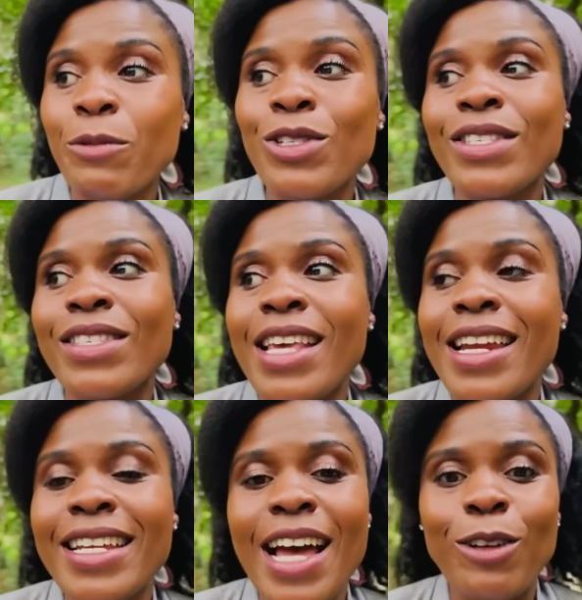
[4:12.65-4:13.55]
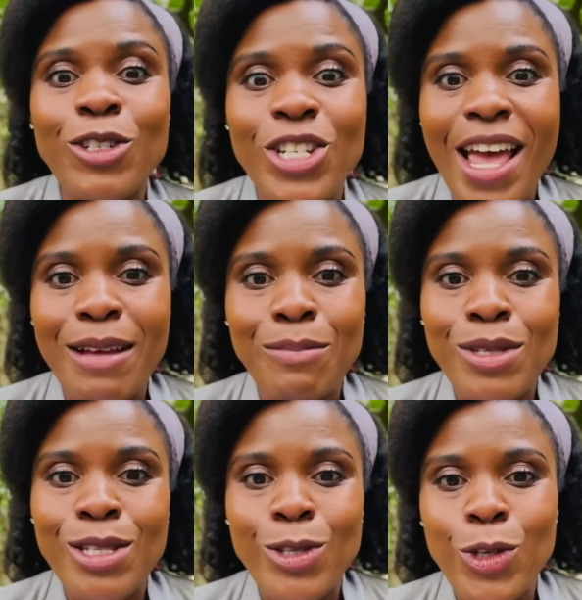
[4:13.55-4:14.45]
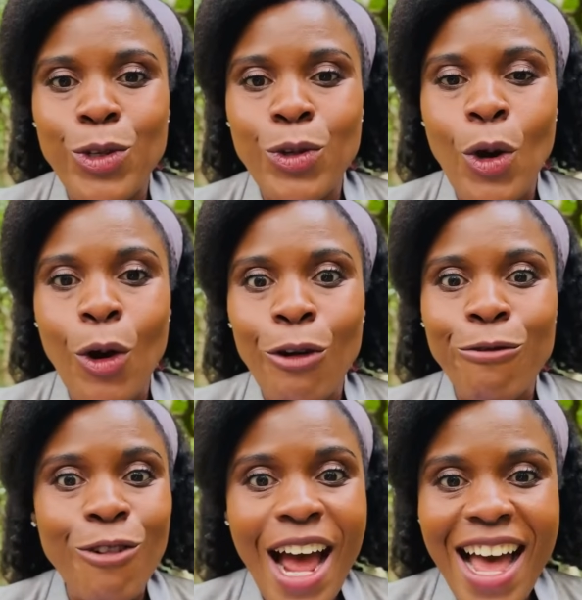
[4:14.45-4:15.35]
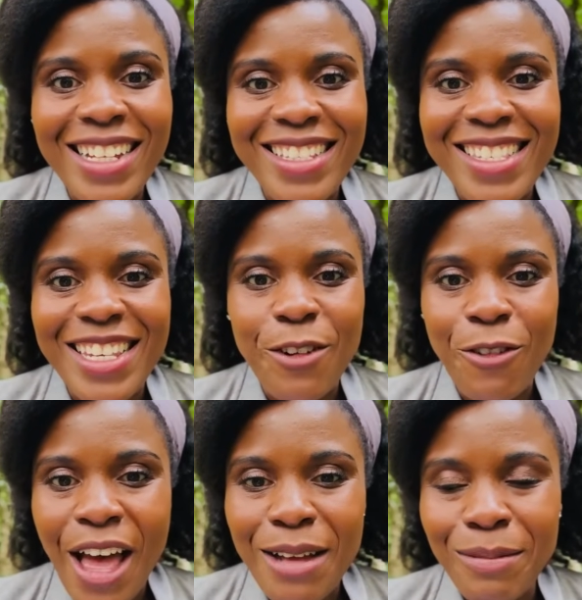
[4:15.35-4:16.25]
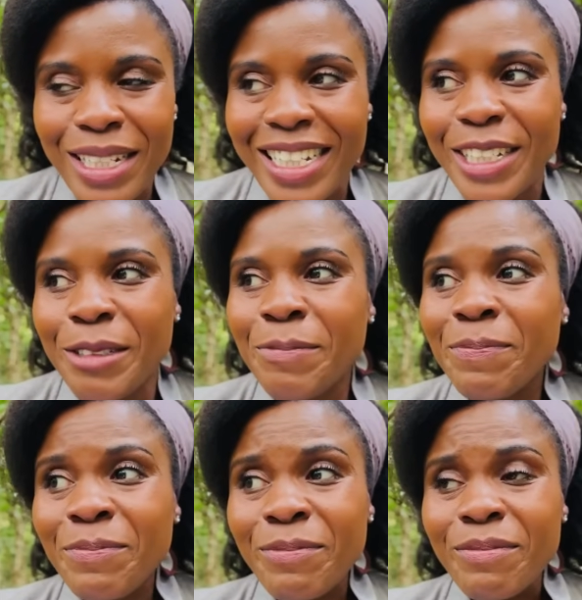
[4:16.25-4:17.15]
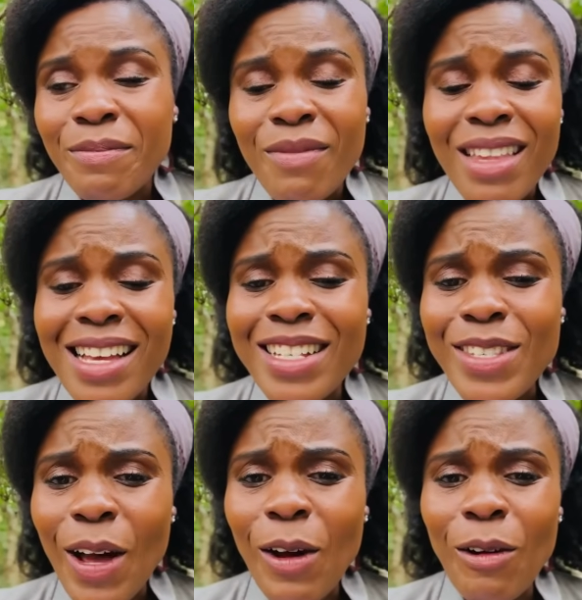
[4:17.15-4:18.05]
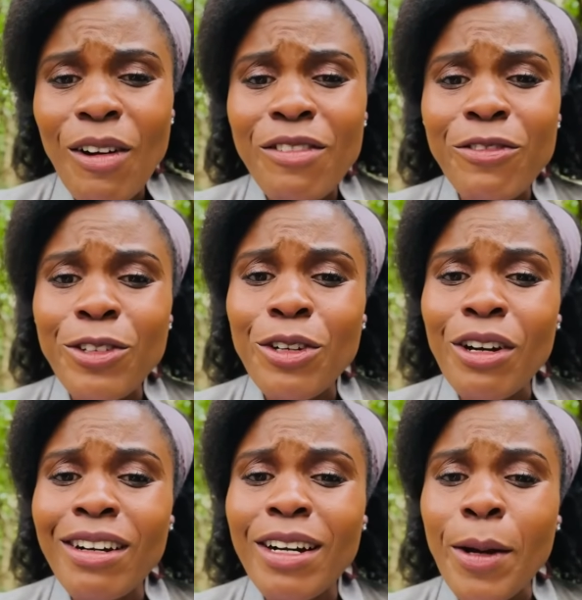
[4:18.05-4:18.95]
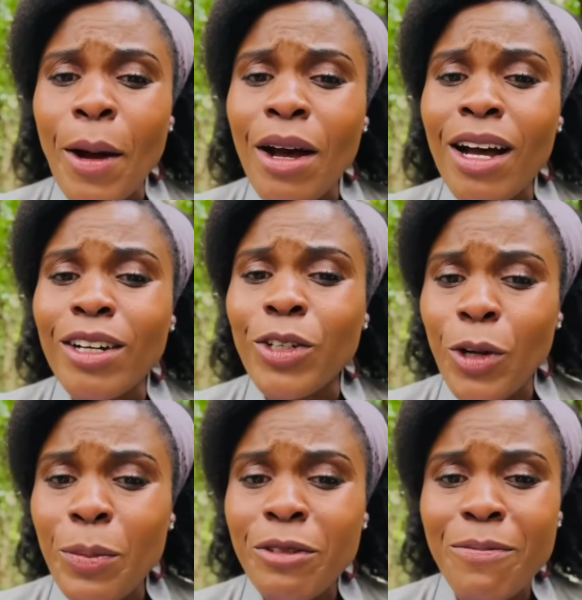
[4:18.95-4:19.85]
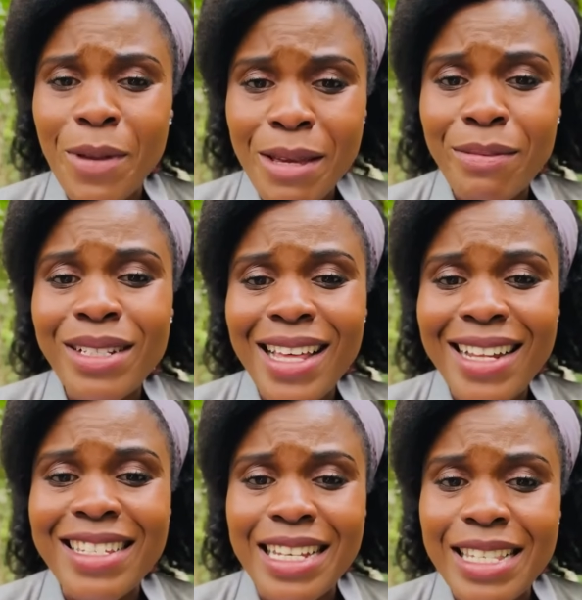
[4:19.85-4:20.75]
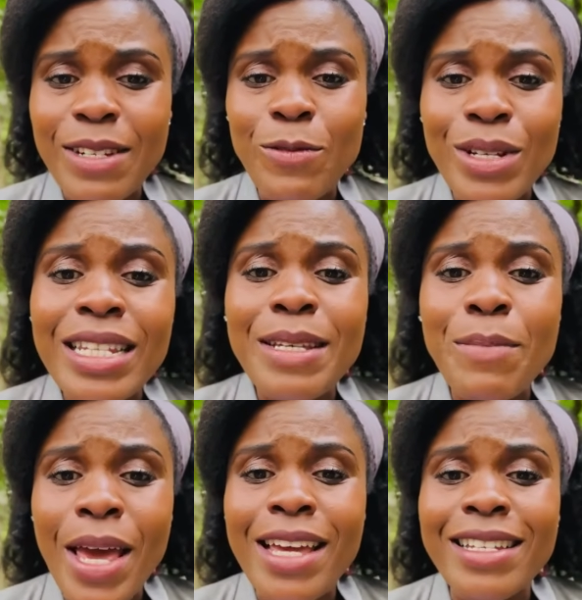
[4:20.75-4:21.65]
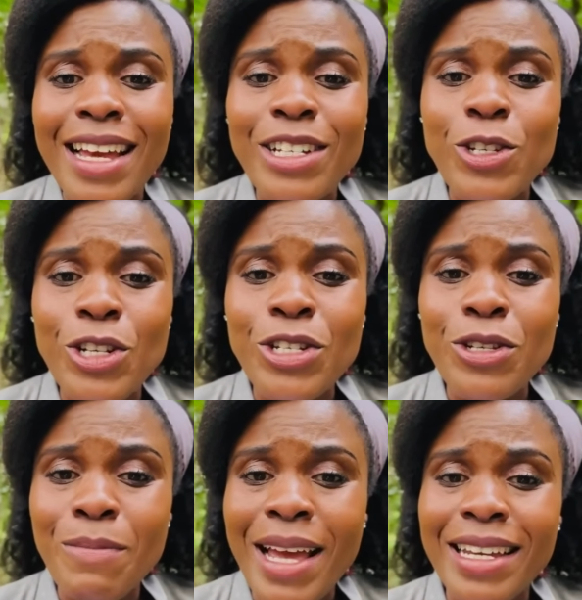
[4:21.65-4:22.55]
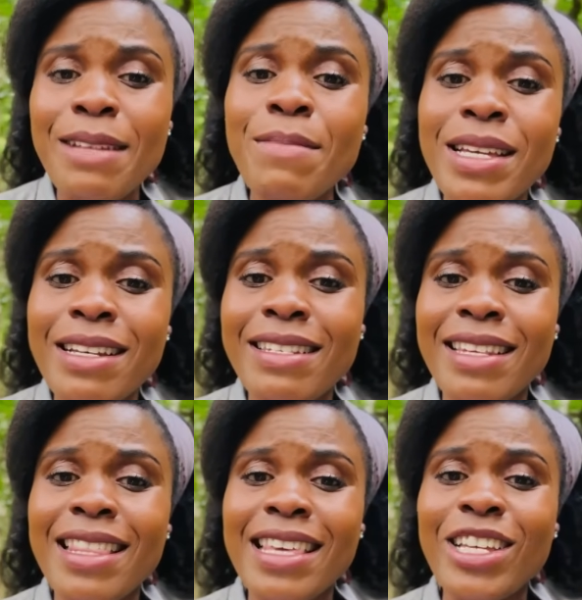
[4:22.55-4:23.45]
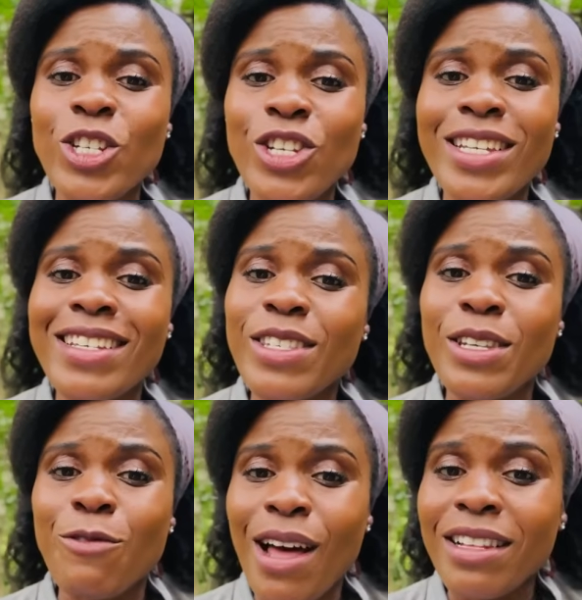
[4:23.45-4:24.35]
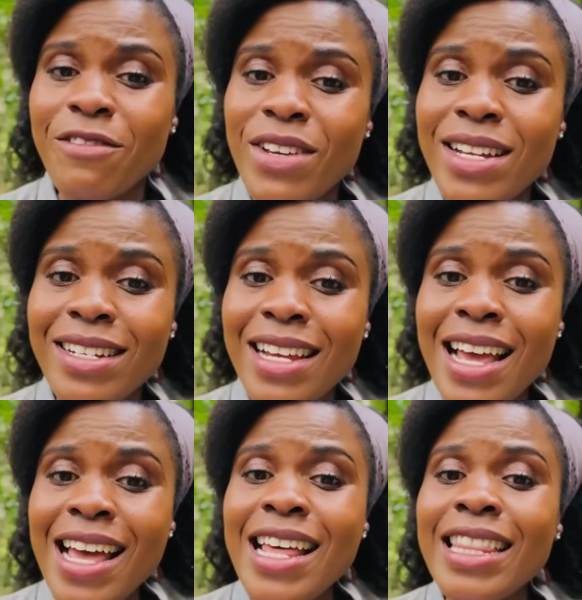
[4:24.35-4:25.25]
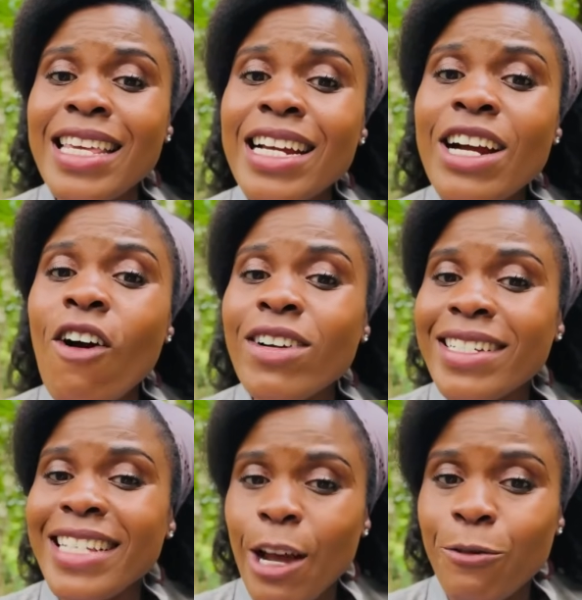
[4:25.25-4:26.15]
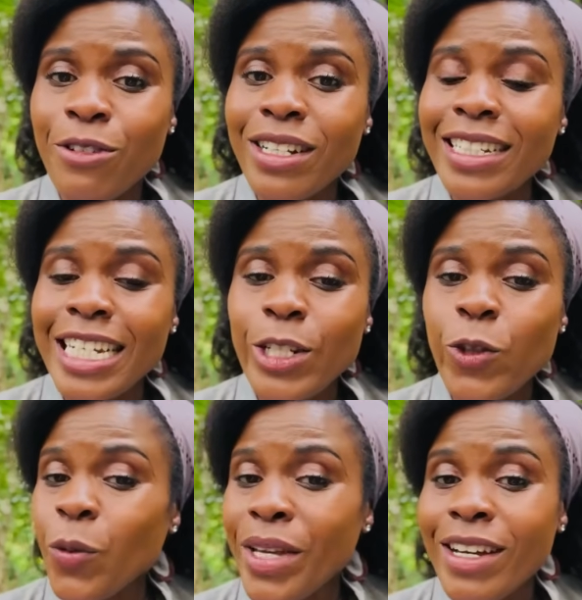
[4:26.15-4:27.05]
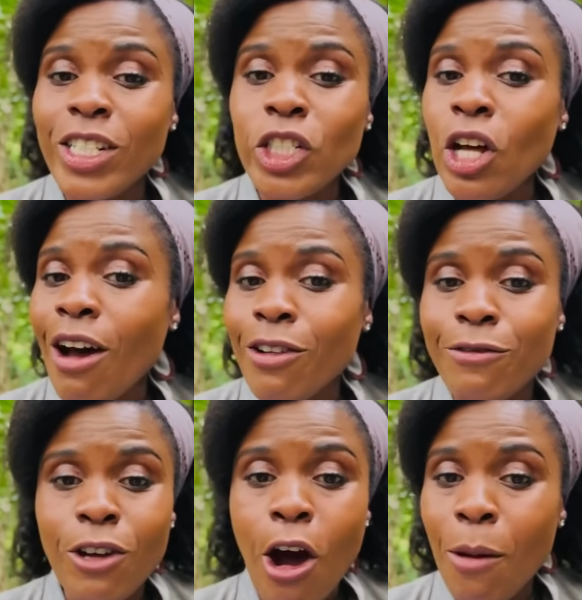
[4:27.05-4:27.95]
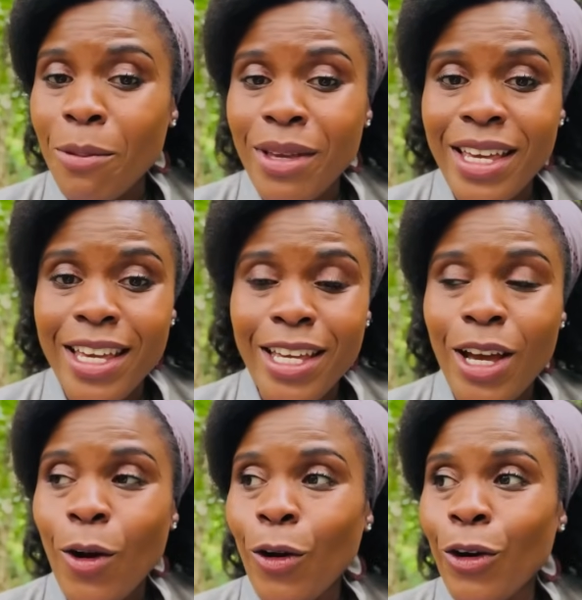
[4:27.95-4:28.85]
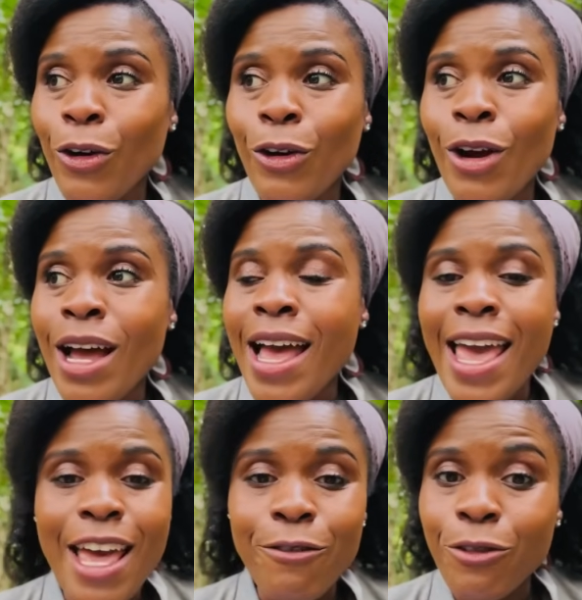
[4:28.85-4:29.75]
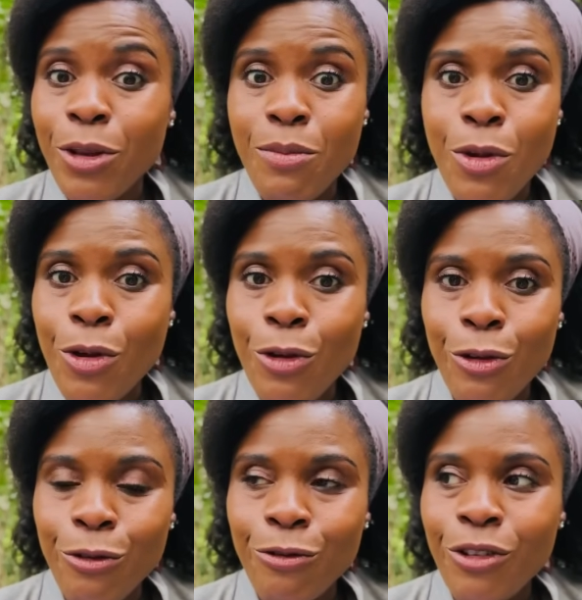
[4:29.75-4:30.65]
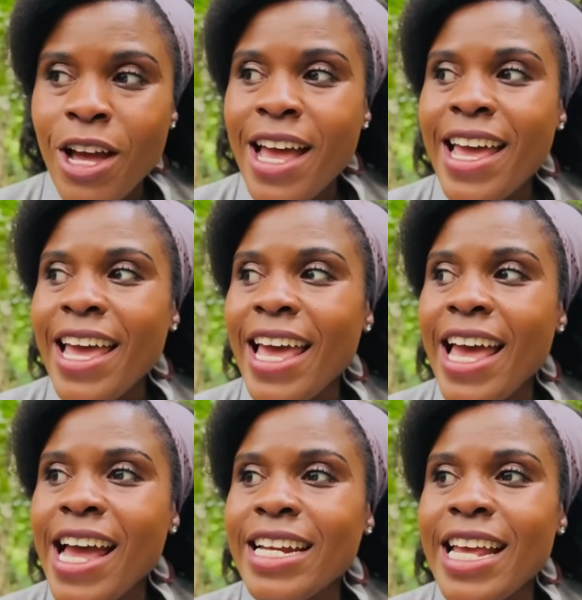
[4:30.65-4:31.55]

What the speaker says: was sending out jams to her friends and family. So for a group of people that doesn't really pay attention to Meghan because they think she is irrelevant, they are definitely doing a lot of copying her every move. And